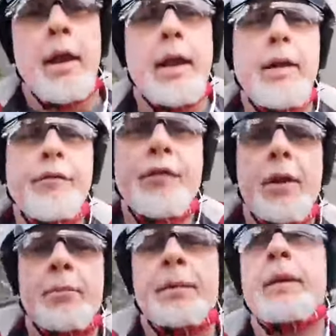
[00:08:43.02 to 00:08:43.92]
if
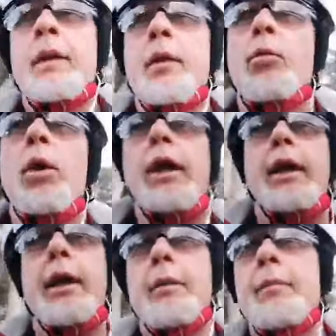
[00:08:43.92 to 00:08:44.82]

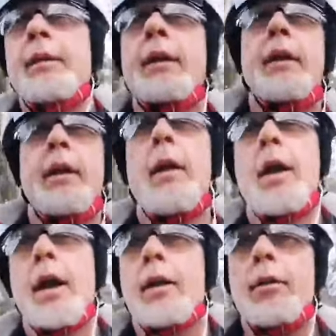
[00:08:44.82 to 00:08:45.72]
we
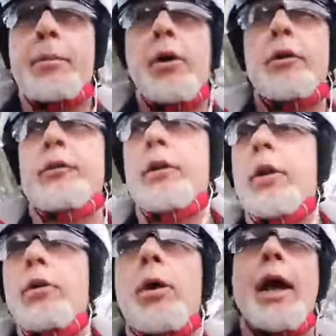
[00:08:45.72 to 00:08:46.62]
are a person
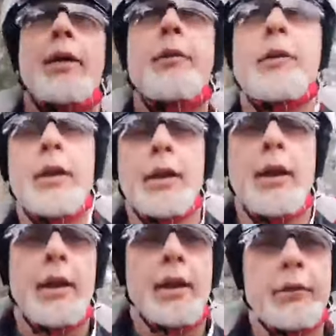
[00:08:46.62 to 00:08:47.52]
who has
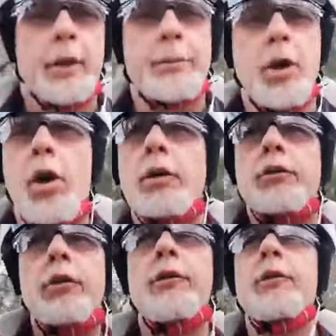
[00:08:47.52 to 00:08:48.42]
a
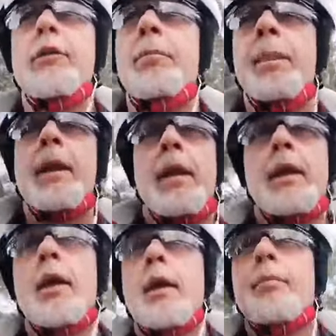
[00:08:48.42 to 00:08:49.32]
subconscious
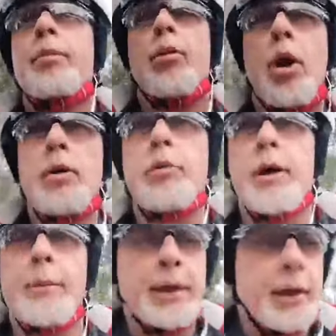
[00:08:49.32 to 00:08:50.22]

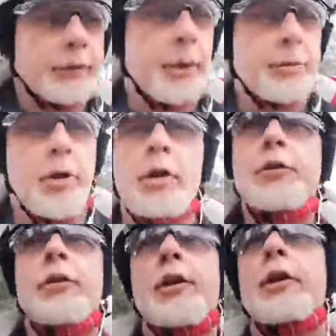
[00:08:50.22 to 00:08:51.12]
programming, a
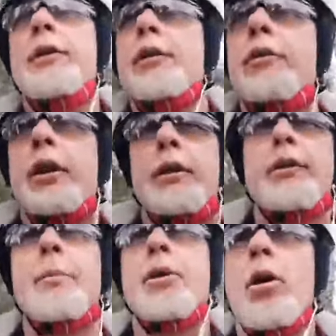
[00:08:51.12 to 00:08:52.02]
subconscious conditioning, a
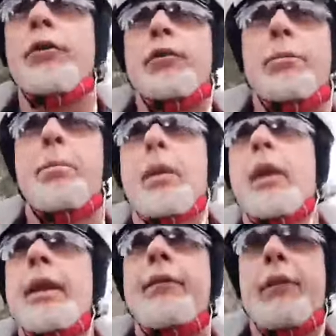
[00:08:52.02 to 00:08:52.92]
subconscious
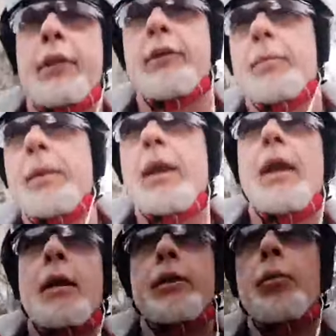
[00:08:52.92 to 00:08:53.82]
belief system
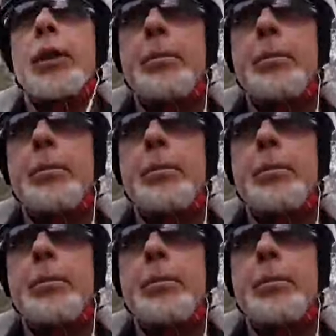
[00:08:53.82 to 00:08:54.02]
that we